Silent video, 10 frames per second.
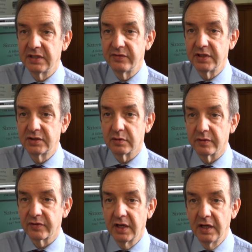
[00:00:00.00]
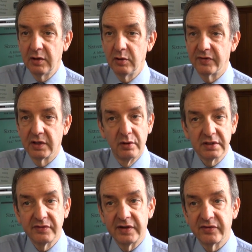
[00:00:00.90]
individuals who have a
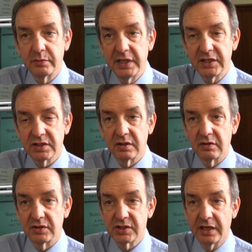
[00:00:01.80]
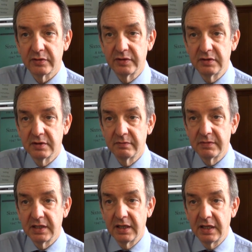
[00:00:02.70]
lot of information on childhood,
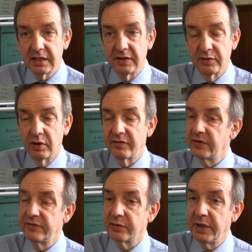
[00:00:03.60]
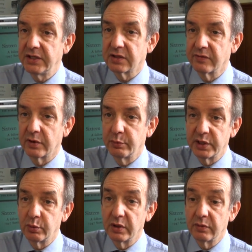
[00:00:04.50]
they have a lot of information
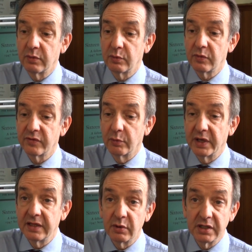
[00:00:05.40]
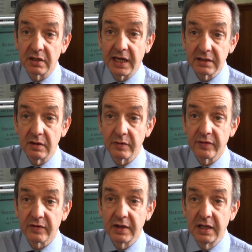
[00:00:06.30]
from when they were young
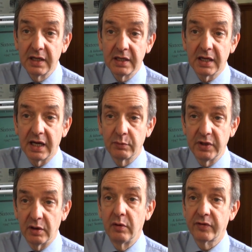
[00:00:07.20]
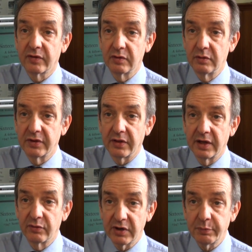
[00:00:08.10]
adults, and we also know that
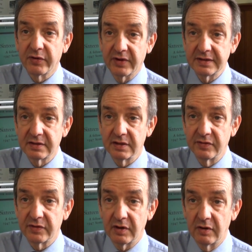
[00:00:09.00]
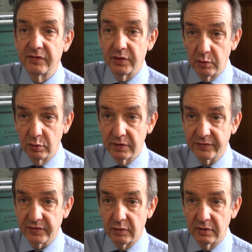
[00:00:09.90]
they're representative of the whole of
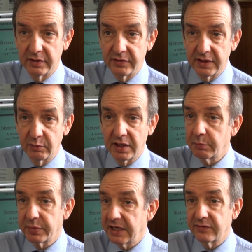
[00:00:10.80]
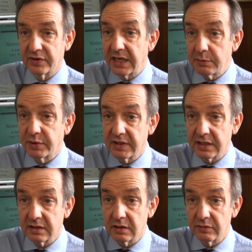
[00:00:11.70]
Scotland. They weren't picked for any
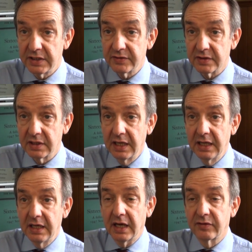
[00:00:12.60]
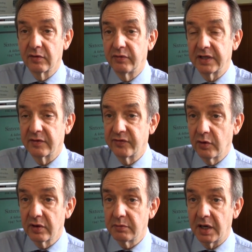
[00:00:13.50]
particular reason. And so if we can
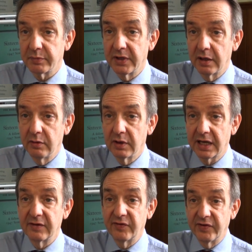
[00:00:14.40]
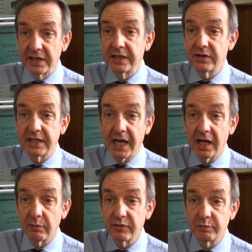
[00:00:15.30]
follow them up now and fill in the
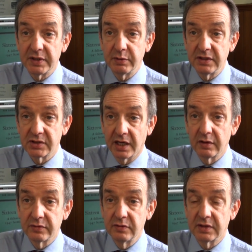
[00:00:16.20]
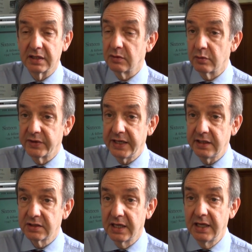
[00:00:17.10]
gaps between childhood and old
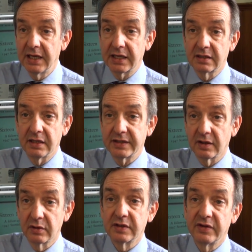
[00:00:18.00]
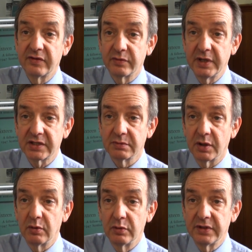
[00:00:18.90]
age and collect a lot of information
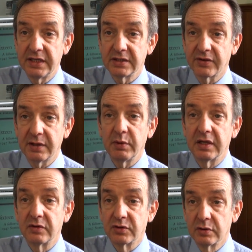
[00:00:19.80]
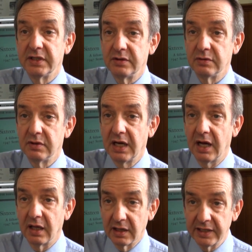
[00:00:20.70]
about old age, I think we can truly do
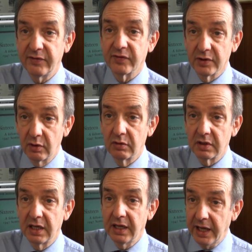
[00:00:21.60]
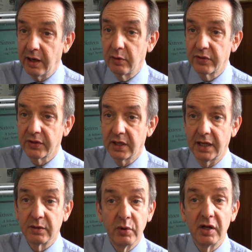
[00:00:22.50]
a lifelong health
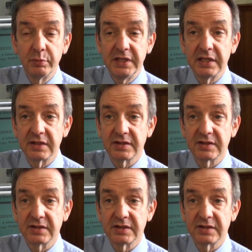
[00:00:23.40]
and well-being